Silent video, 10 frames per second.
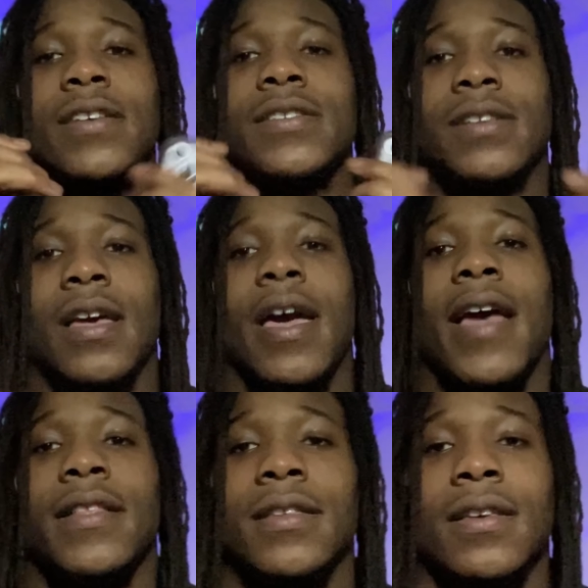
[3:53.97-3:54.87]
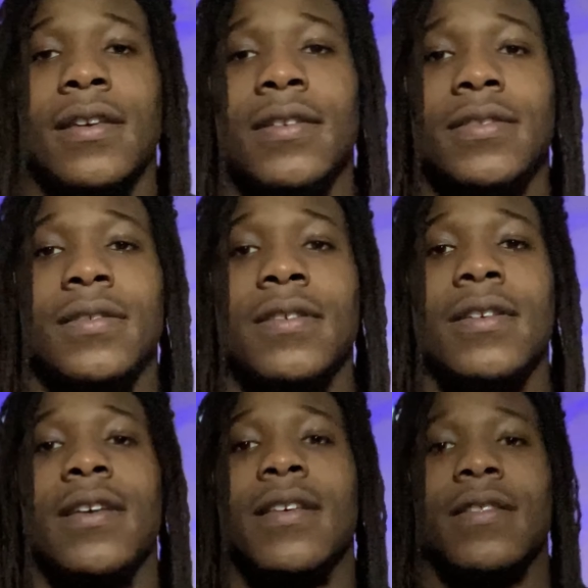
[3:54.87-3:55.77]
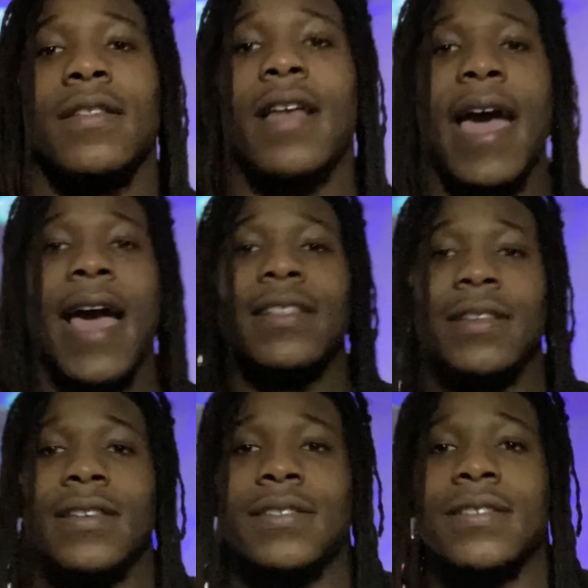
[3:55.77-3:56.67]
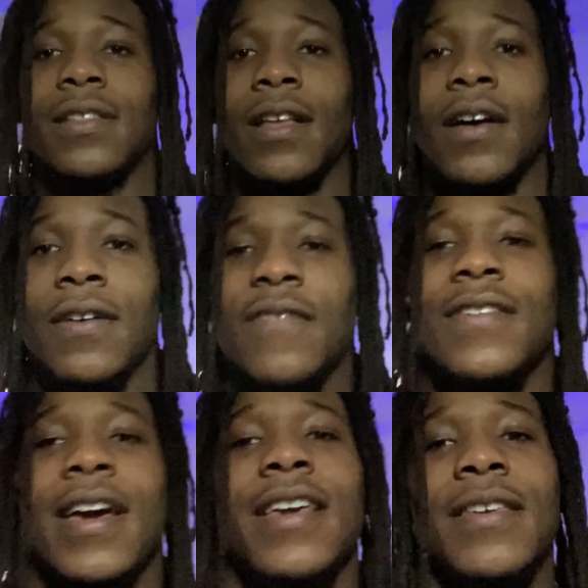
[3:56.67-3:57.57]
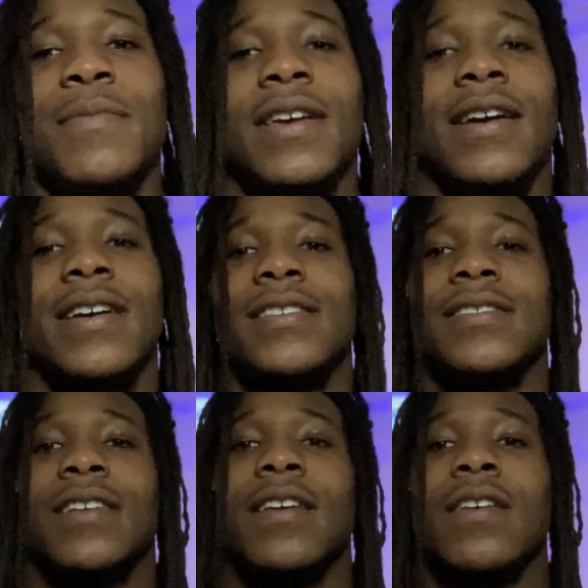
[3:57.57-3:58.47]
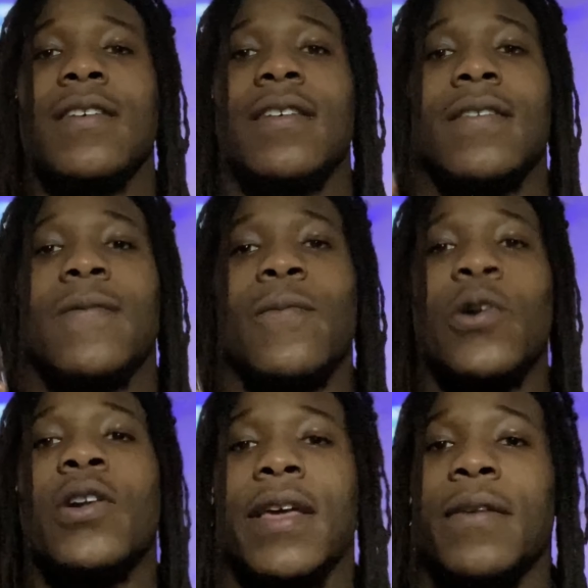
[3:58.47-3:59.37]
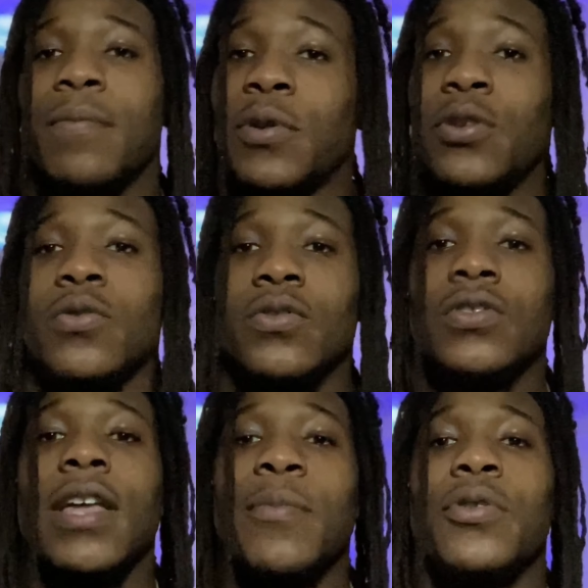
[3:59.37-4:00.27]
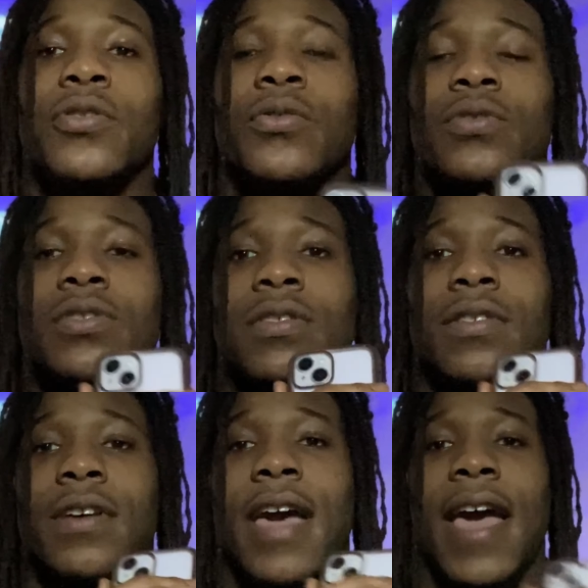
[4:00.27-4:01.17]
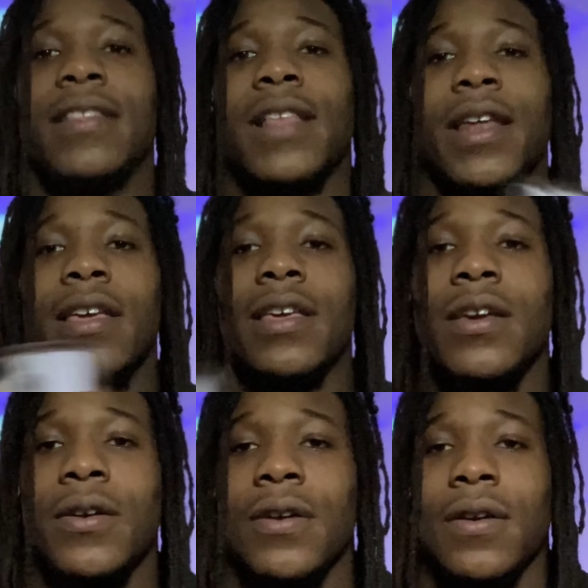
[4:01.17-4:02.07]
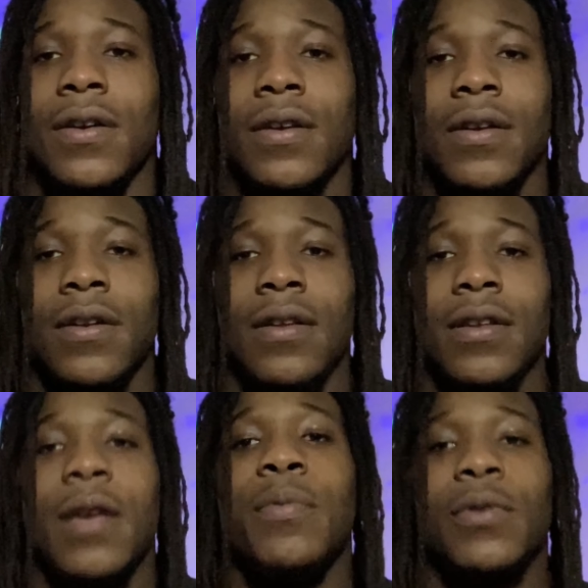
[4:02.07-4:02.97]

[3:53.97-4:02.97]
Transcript: is athletes. Athletes love Nike because what do they produce? They produce athletic gear. They